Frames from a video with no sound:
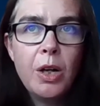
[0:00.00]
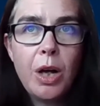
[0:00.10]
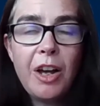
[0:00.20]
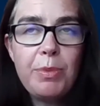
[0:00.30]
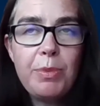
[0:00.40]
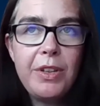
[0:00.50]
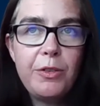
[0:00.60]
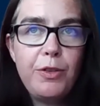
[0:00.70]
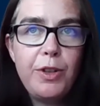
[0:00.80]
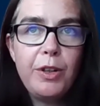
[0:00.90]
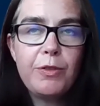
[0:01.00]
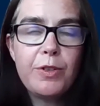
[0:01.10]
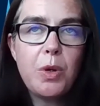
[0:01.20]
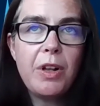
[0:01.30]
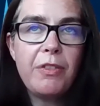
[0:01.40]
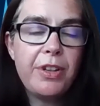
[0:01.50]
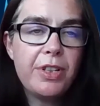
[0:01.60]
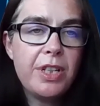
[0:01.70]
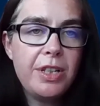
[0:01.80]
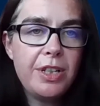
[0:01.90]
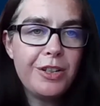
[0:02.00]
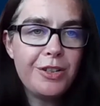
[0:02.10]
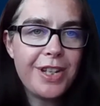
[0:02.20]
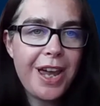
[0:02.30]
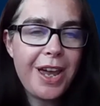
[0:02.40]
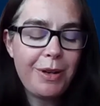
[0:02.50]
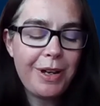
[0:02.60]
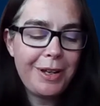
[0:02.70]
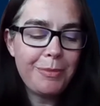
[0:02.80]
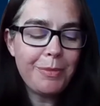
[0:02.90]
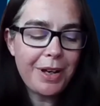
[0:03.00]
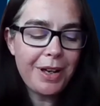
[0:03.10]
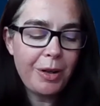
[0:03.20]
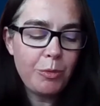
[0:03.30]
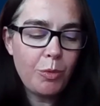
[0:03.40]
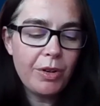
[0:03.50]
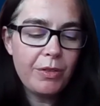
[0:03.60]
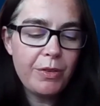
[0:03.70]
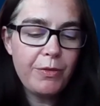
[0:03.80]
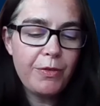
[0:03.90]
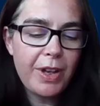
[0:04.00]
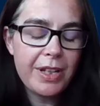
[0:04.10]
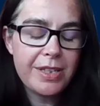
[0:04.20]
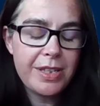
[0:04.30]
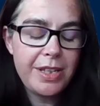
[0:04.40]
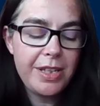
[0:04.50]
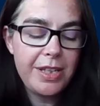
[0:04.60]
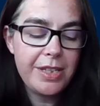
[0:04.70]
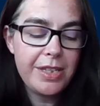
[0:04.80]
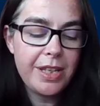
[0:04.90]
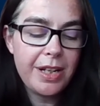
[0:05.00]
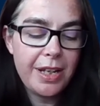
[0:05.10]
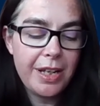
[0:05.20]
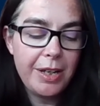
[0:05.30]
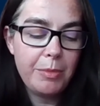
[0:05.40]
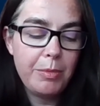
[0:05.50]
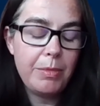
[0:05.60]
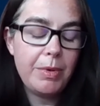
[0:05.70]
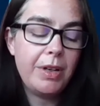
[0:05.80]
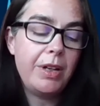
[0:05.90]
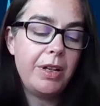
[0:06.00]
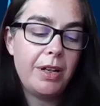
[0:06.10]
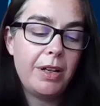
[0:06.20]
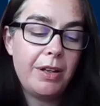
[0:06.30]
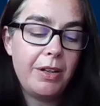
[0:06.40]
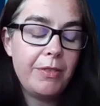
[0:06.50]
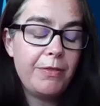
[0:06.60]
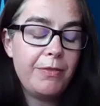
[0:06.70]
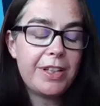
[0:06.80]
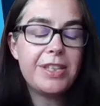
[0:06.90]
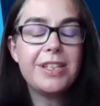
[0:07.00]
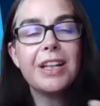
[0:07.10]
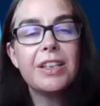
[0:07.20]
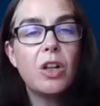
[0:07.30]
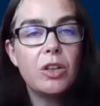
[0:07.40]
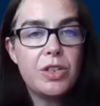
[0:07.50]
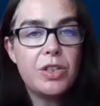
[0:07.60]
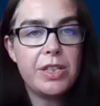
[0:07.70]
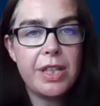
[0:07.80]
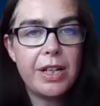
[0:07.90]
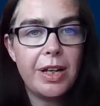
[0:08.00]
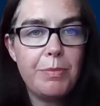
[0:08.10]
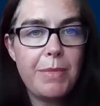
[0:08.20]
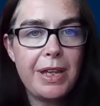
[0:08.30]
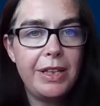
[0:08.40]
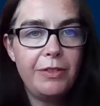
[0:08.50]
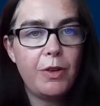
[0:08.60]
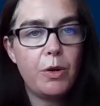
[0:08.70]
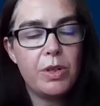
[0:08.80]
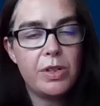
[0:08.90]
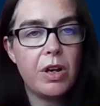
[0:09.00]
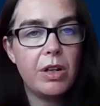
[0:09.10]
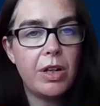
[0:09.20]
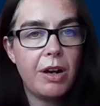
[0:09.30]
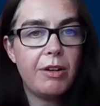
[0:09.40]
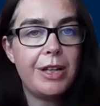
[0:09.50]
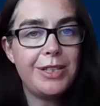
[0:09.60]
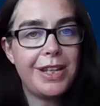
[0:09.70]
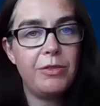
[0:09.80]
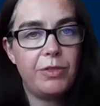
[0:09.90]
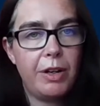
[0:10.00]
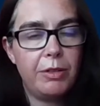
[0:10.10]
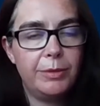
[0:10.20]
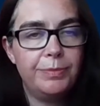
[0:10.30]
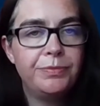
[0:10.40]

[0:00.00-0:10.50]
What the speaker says: I've been in the field for 12, 13 years now. And one of the vaccines that, vaccine technologies that I mainly focus on are adenoviral